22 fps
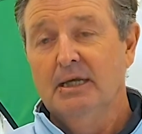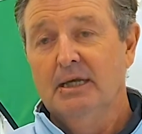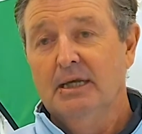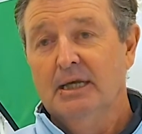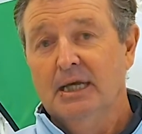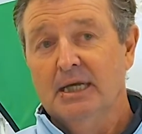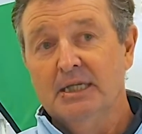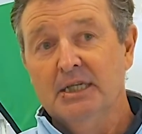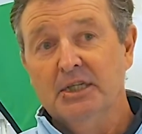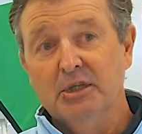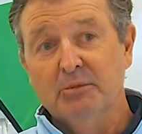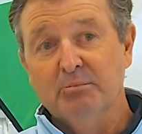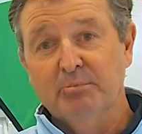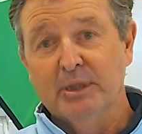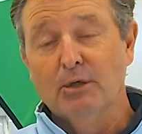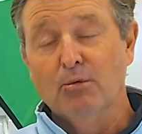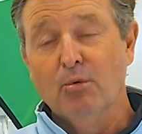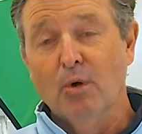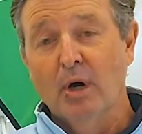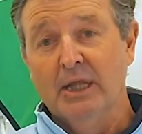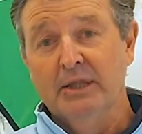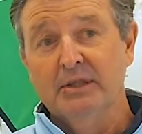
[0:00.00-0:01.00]
And then the big
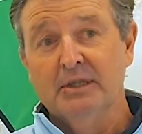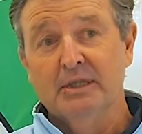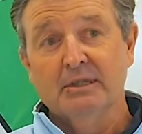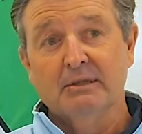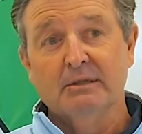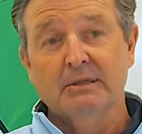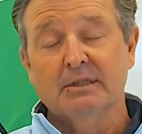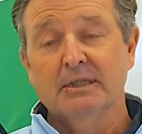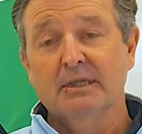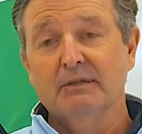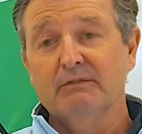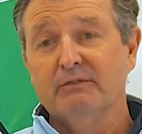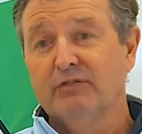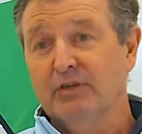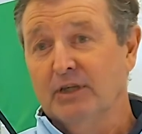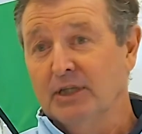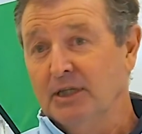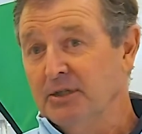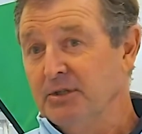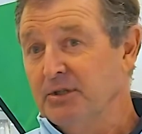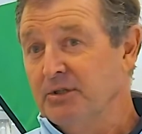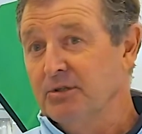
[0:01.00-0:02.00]
one that
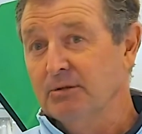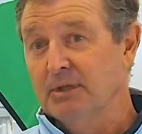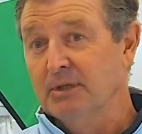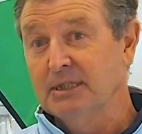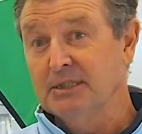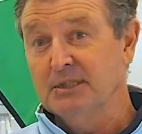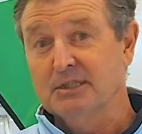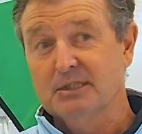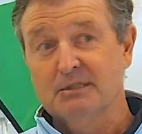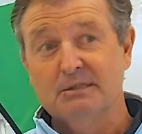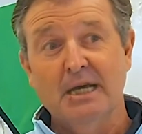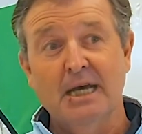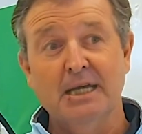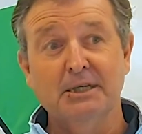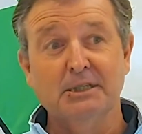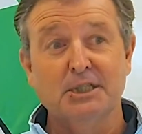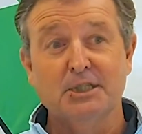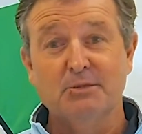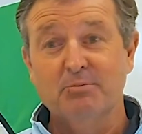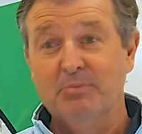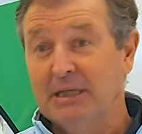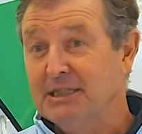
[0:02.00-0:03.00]
fell into us
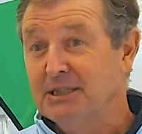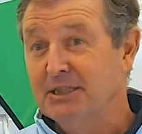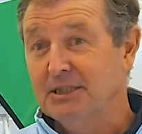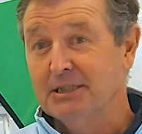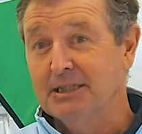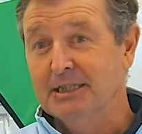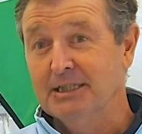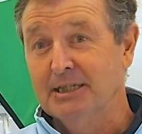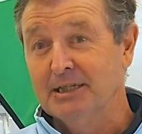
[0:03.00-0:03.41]
unexpectedly,